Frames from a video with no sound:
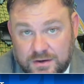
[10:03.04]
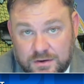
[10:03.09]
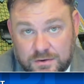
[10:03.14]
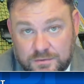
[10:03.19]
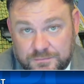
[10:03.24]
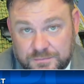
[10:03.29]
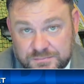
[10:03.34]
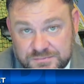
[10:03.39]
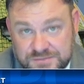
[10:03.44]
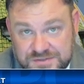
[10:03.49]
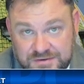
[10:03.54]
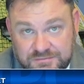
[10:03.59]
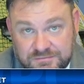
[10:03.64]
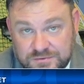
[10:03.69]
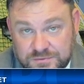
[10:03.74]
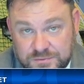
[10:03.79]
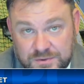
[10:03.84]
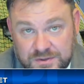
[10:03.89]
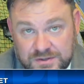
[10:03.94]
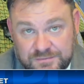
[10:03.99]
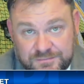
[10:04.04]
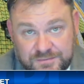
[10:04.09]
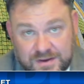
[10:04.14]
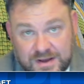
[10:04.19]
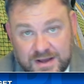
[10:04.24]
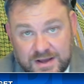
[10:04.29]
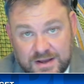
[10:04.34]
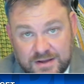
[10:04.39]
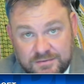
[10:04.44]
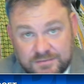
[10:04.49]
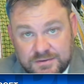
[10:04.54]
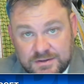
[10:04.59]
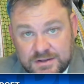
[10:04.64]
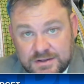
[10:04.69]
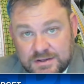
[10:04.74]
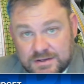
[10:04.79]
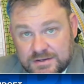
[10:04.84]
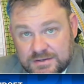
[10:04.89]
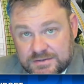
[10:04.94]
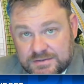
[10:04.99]
go from 7.25
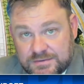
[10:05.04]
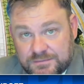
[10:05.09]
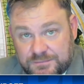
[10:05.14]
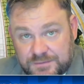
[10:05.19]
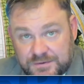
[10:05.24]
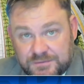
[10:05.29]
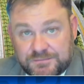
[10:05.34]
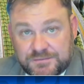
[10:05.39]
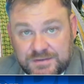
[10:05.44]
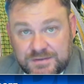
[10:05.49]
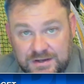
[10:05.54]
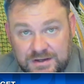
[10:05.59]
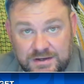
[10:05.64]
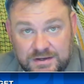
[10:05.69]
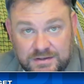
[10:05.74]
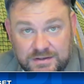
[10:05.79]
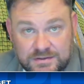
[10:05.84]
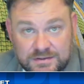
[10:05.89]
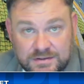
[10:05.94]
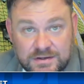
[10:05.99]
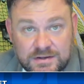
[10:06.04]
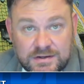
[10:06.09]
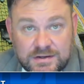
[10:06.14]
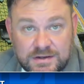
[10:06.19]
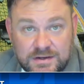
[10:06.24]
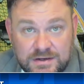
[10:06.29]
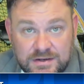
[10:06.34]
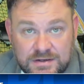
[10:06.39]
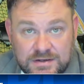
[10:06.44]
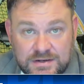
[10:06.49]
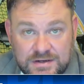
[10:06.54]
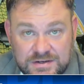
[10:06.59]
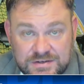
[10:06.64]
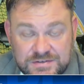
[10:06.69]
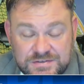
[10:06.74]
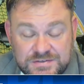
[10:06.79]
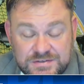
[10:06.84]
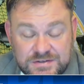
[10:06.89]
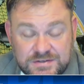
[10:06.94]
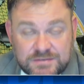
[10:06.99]
to 15 in an
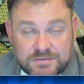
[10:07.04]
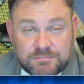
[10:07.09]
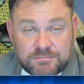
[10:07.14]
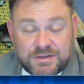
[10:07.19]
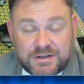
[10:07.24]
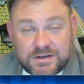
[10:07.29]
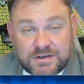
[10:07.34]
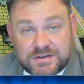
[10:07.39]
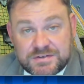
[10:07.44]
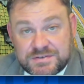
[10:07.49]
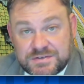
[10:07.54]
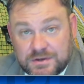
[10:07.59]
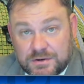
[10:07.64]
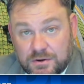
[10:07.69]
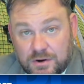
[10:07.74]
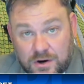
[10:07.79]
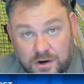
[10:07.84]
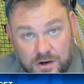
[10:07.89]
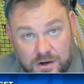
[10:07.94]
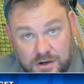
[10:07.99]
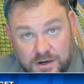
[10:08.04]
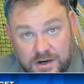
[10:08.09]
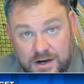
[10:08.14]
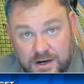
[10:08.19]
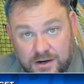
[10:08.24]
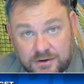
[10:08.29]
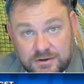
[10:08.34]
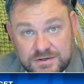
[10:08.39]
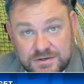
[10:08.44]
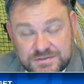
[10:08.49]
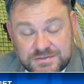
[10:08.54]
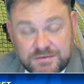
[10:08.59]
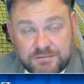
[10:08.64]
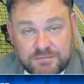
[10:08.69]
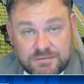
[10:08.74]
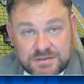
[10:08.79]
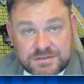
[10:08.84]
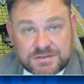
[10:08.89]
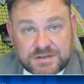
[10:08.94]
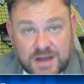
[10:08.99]
instant, because there are areas
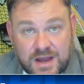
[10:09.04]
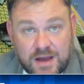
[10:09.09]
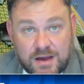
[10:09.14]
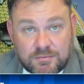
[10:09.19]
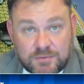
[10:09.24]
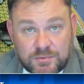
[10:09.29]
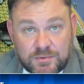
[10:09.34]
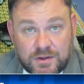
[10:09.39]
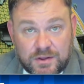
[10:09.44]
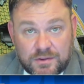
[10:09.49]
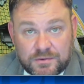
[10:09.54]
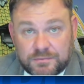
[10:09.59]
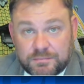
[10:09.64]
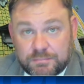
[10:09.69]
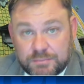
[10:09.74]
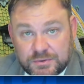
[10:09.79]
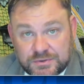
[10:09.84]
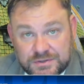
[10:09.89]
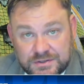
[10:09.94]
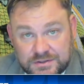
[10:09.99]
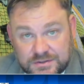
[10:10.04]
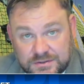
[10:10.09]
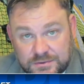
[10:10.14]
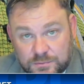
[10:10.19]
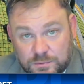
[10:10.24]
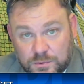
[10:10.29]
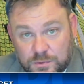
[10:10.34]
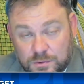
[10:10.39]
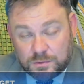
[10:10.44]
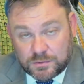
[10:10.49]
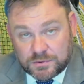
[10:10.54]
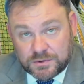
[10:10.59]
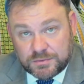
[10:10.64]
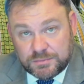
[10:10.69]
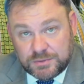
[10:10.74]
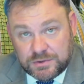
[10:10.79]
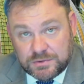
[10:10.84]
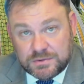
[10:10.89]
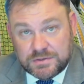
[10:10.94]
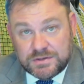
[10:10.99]
of this Commonwealth, particularly rural
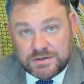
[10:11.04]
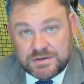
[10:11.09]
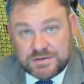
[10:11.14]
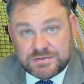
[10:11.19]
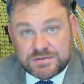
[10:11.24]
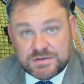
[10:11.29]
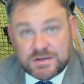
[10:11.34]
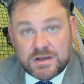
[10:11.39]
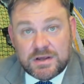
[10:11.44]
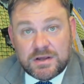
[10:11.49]
communities,